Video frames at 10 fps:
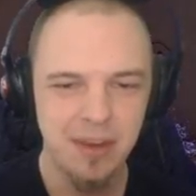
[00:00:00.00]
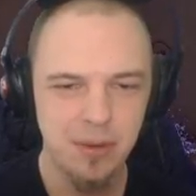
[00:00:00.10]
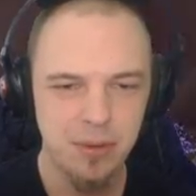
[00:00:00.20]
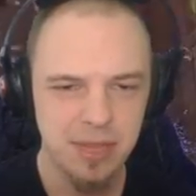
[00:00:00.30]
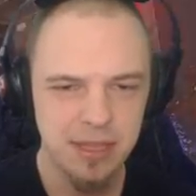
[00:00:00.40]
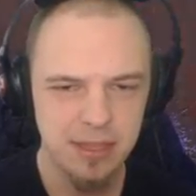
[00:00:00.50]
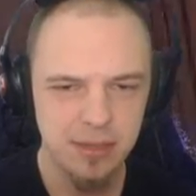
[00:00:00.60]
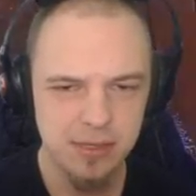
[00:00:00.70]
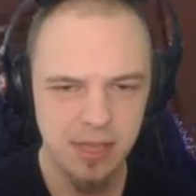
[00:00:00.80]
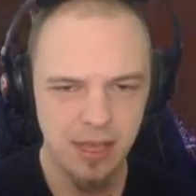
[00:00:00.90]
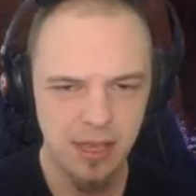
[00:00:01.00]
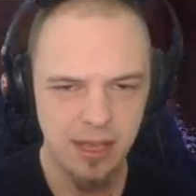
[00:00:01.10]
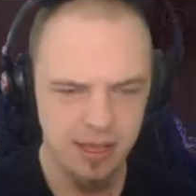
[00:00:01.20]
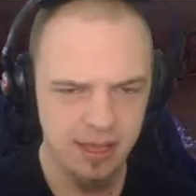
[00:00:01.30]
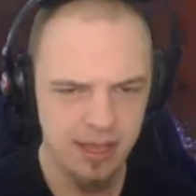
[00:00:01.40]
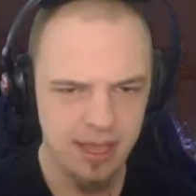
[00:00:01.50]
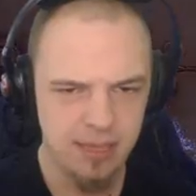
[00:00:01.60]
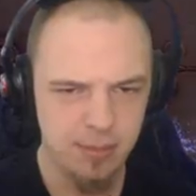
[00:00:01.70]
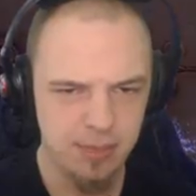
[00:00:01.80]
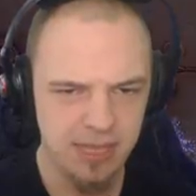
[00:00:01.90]
I don't think there's uh,
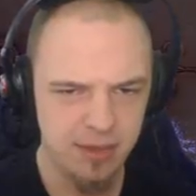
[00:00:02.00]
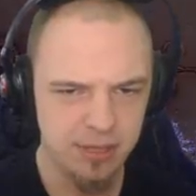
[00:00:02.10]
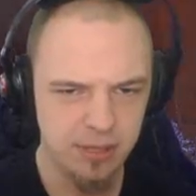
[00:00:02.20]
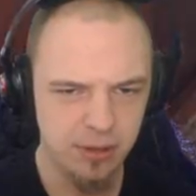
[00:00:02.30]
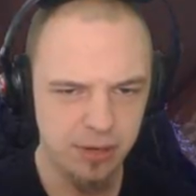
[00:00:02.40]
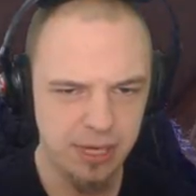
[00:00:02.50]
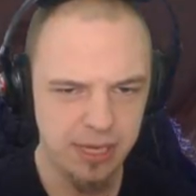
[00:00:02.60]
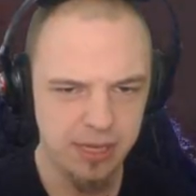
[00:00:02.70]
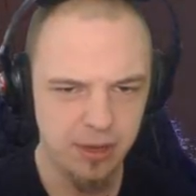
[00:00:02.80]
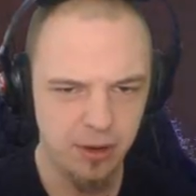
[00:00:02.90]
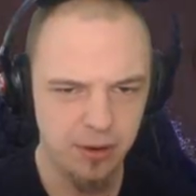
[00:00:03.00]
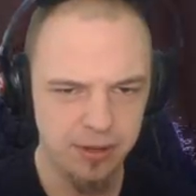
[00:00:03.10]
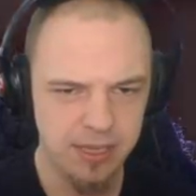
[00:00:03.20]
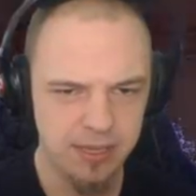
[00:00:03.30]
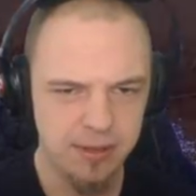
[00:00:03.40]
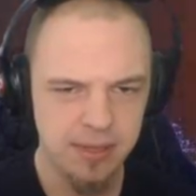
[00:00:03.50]
anybody out there lurking currently.